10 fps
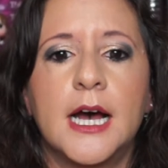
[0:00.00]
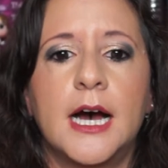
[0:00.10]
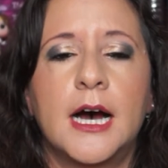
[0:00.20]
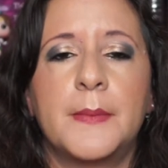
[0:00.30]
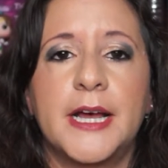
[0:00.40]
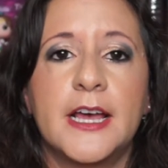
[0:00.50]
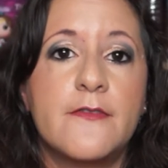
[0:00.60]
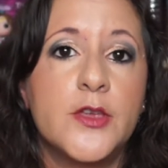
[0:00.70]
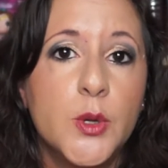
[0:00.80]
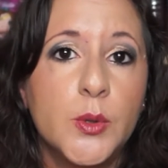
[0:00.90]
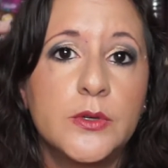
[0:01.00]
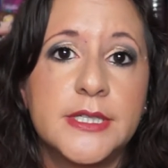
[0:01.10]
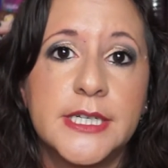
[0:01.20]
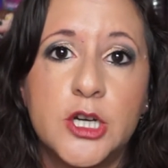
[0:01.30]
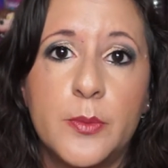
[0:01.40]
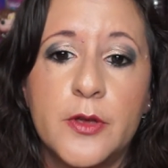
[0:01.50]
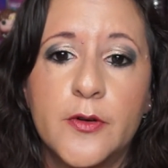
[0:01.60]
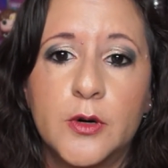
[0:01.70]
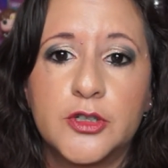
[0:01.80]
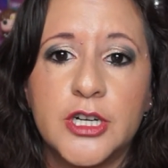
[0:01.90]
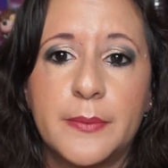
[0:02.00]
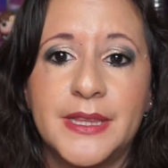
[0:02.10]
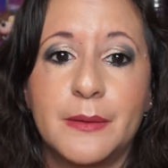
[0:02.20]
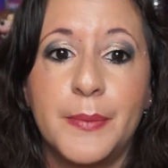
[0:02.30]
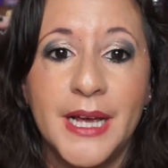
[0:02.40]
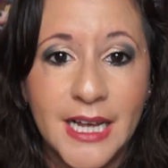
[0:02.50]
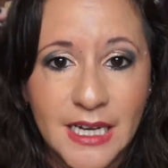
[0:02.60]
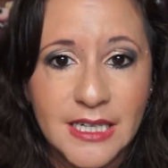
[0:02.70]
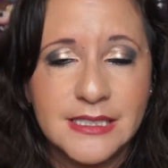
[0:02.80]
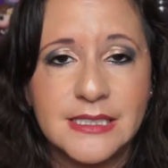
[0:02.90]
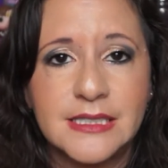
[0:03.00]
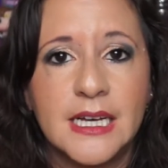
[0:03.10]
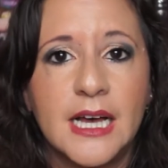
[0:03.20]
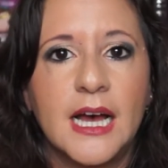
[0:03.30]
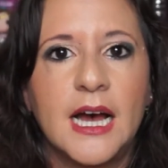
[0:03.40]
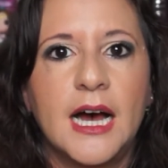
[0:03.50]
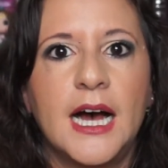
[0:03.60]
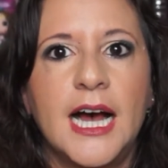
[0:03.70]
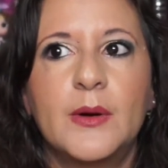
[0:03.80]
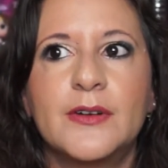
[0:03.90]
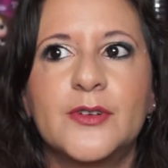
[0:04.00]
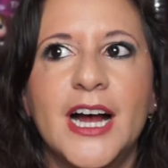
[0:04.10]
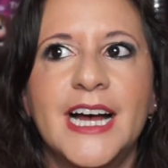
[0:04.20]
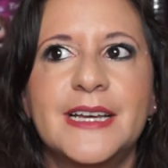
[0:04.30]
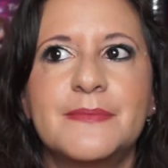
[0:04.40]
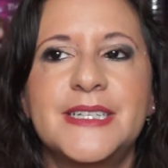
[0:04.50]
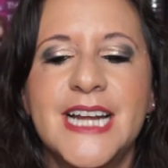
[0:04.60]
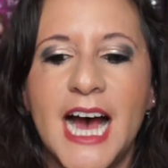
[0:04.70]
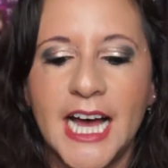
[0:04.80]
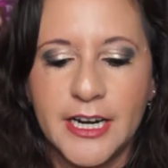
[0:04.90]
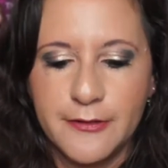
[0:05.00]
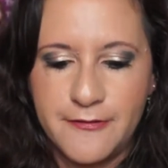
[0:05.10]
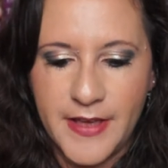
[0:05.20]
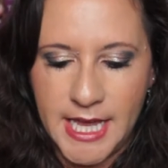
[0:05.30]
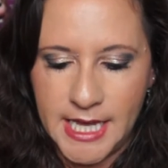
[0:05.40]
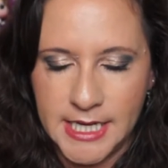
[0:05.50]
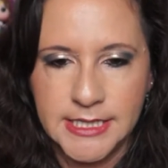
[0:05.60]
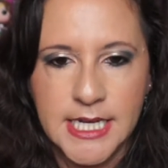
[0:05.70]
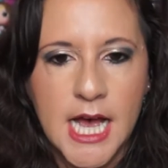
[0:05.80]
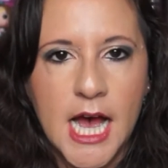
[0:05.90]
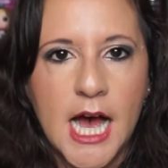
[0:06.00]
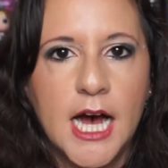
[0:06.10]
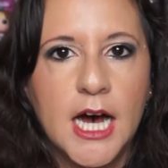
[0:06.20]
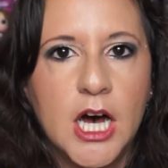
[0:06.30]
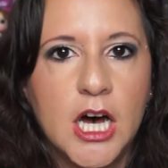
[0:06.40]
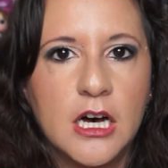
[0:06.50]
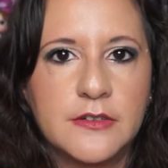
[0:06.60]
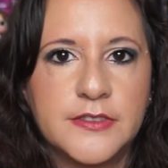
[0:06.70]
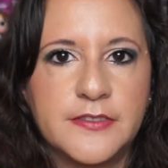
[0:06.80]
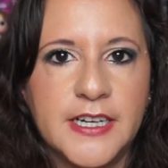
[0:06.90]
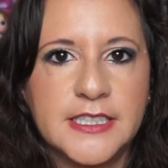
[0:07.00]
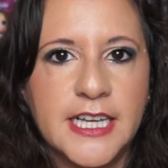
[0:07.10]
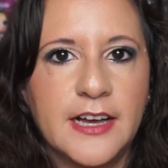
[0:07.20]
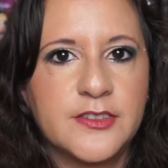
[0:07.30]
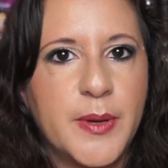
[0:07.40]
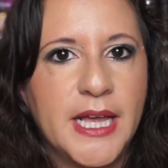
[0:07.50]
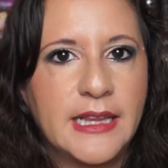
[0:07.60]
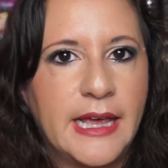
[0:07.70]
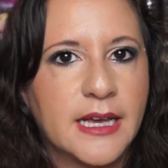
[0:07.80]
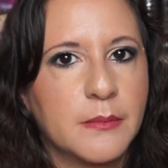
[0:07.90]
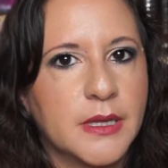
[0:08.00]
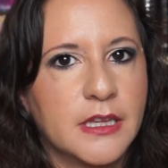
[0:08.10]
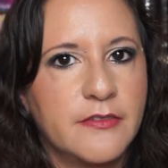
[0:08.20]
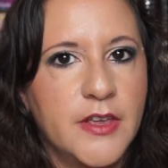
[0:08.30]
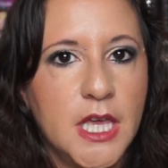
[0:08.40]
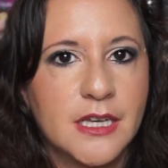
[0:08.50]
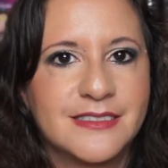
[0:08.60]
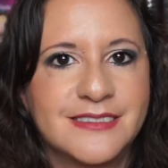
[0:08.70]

I have used Adobe Photoshop in the past. However, I am not a fan of the fact that you have to pay like a monthly fee.